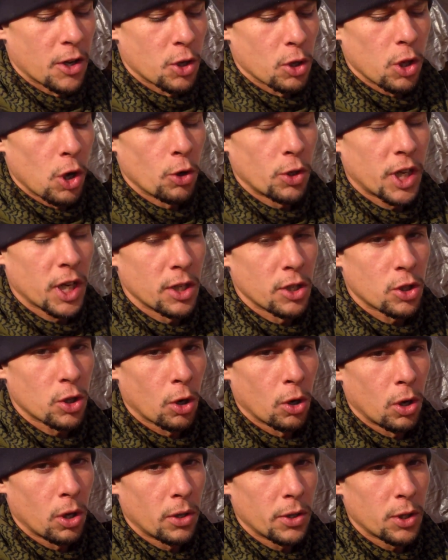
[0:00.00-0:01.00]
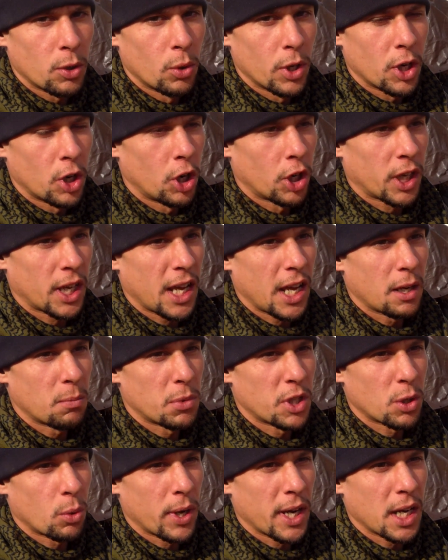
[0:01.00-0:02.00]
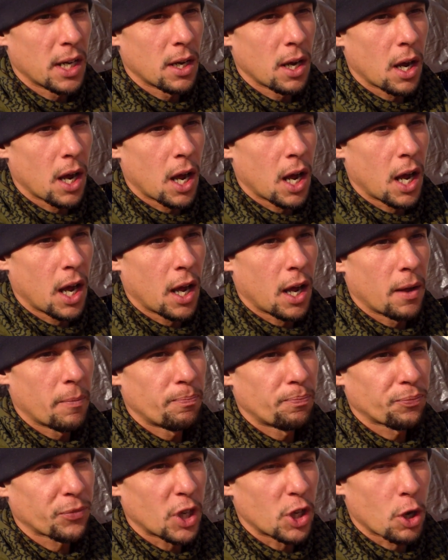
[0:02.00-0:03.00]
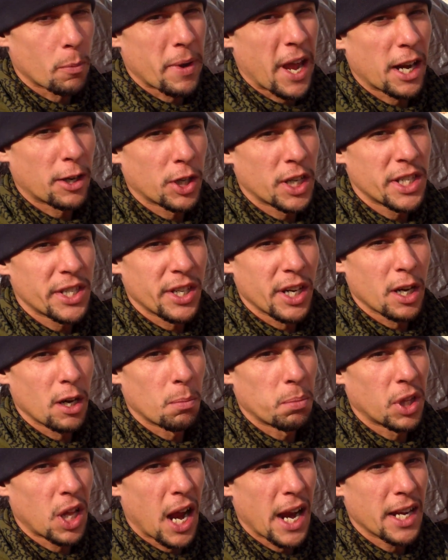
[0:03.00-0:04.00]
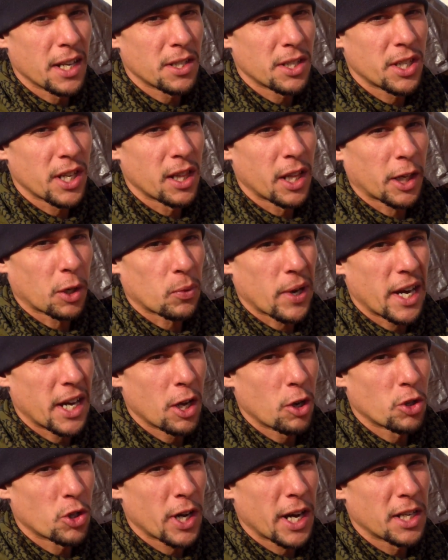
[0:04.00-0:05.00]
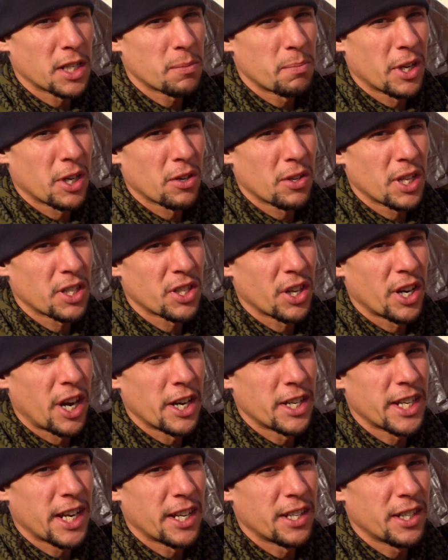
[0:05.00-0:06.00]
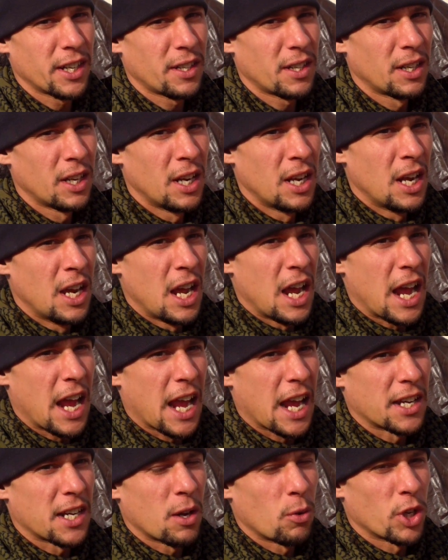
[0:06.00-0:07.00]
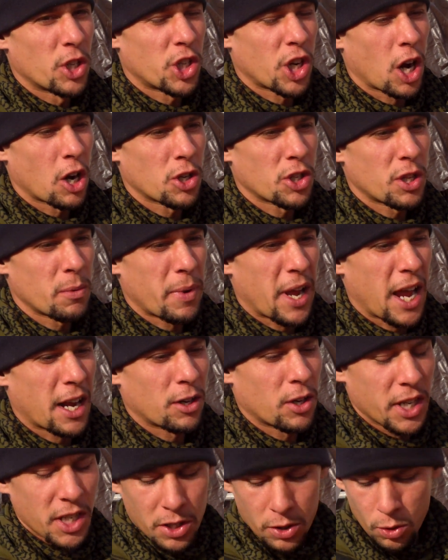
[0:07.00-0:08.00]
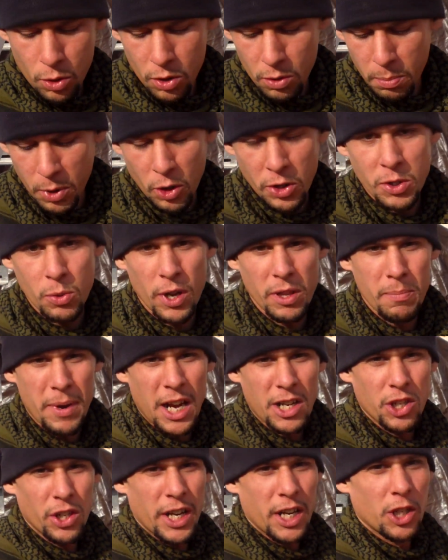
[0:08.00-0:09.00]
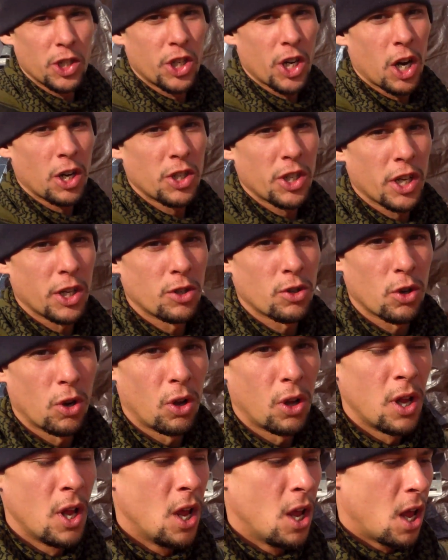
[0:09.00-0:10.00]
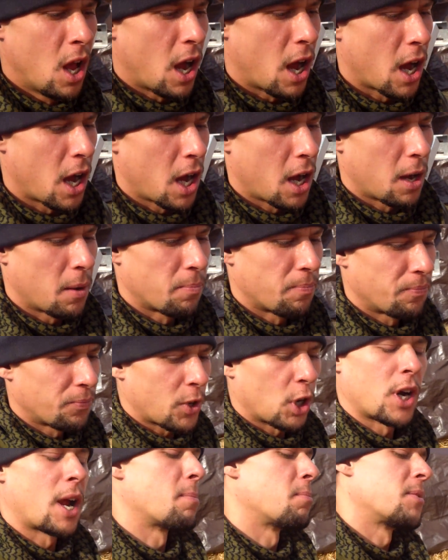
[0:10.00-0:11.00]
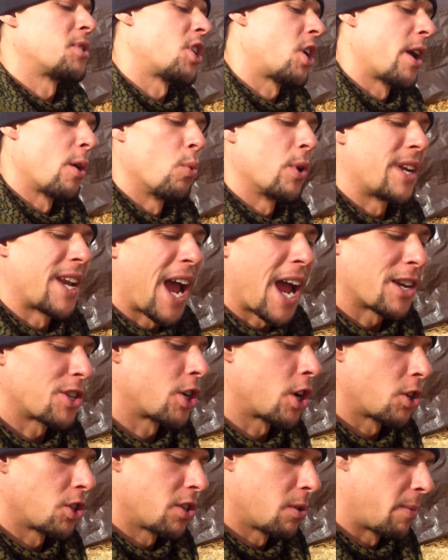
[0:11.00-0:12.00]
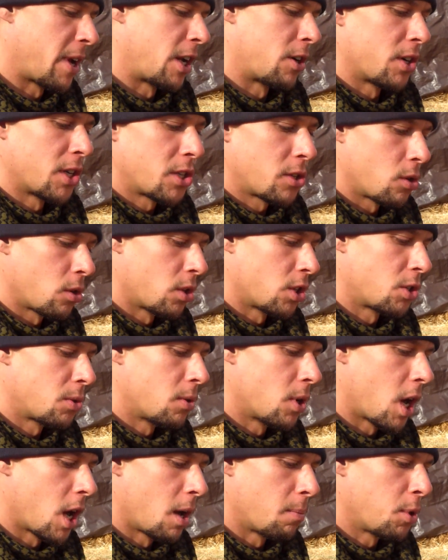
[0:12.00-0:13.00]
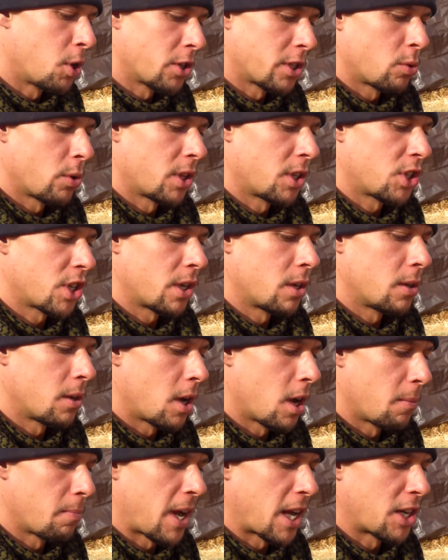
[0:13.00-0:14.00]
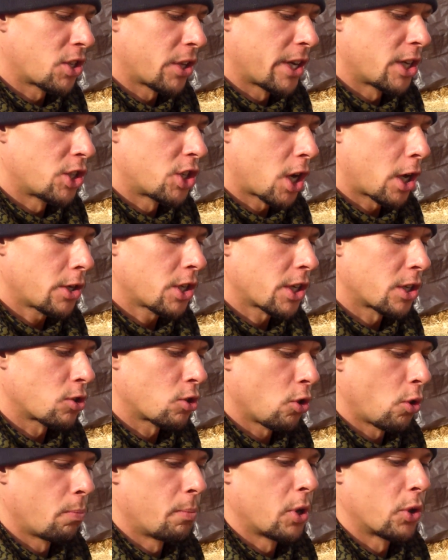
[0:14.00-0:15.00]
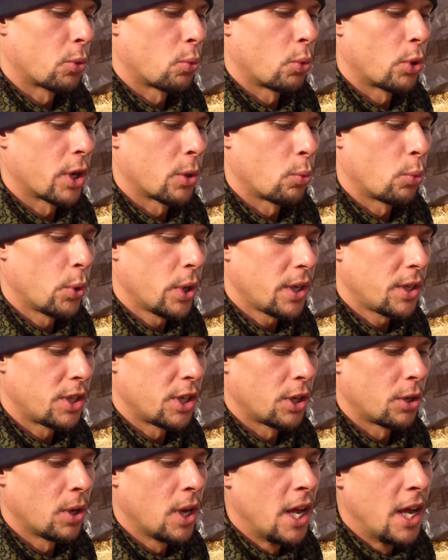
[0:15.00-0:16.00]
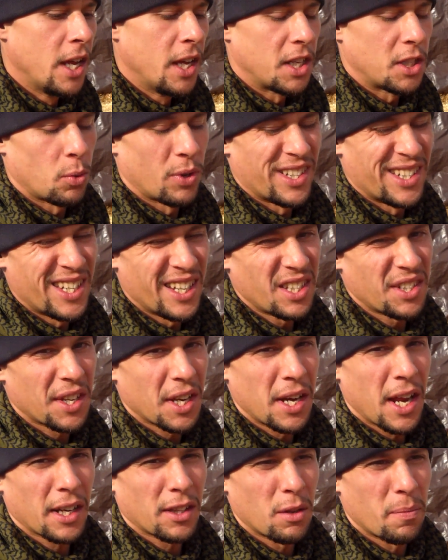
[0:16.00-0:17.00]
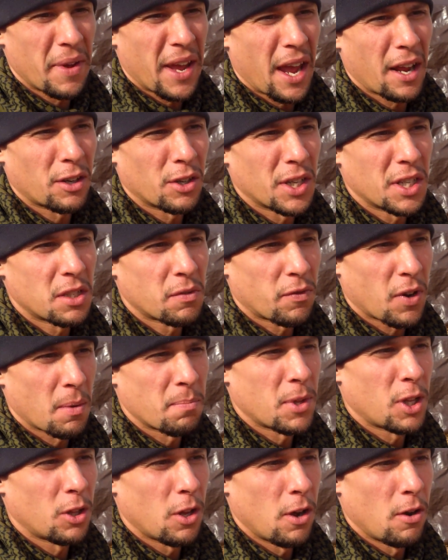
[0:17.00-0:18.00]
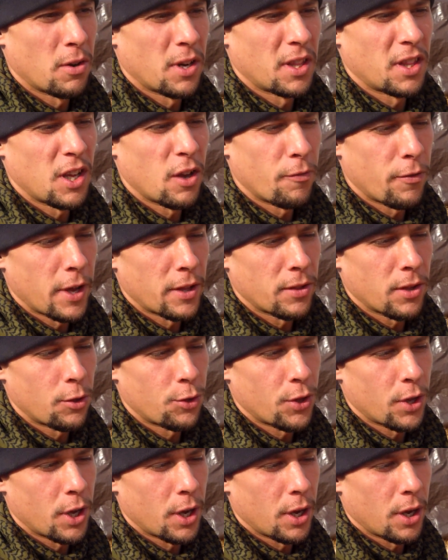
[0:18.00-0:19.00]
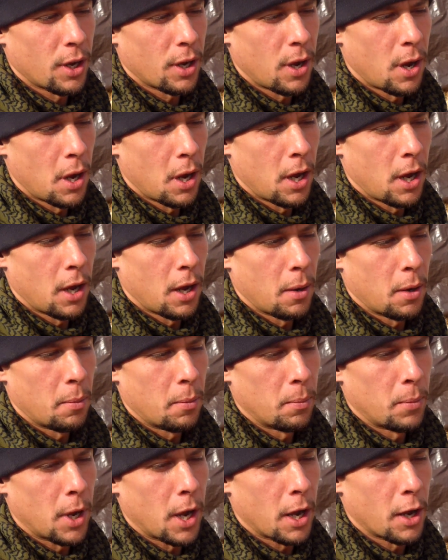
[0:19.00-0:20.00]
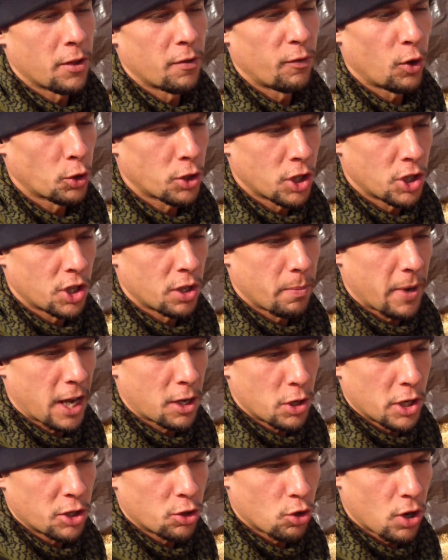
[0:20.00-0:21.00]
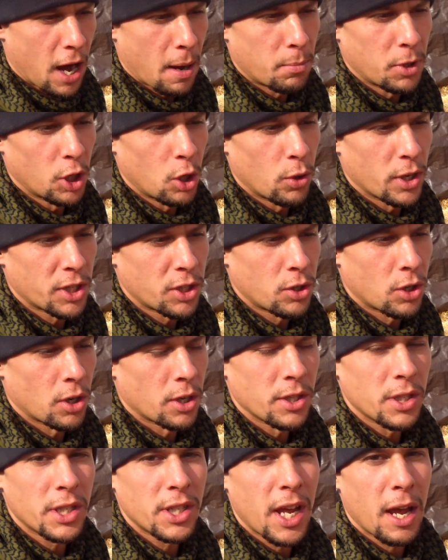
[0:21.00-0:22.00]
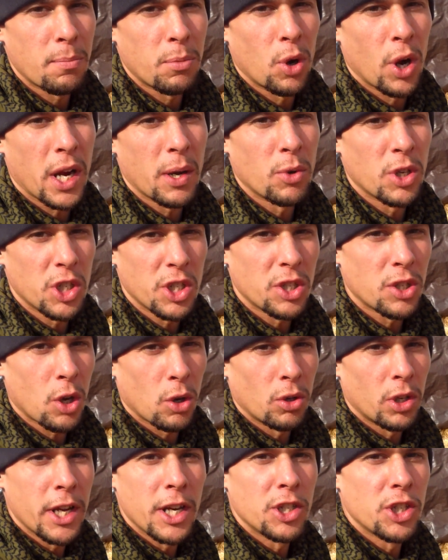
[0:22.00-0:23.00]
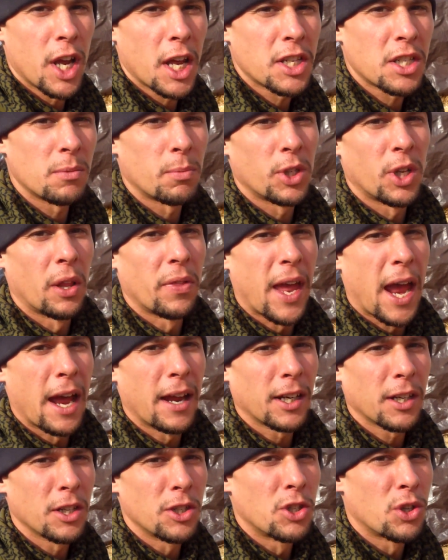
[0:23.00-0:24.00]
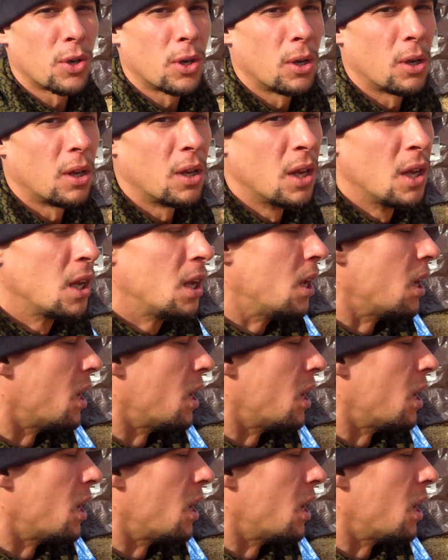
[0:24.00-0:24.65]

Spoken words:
under load control, you would hook it between your batteries and an appliance, say like a radio transmitter that's unattended, and it would charge the batteries through the pulse width modulated charge control. Or I'm sorry, it would not charge the batteries through the pulse width modulated charge control, but what it would do is it would disconnect the batteries from the load in the event that the voltage of the batteries drop below a certain set point, which is totally adjustable on that control.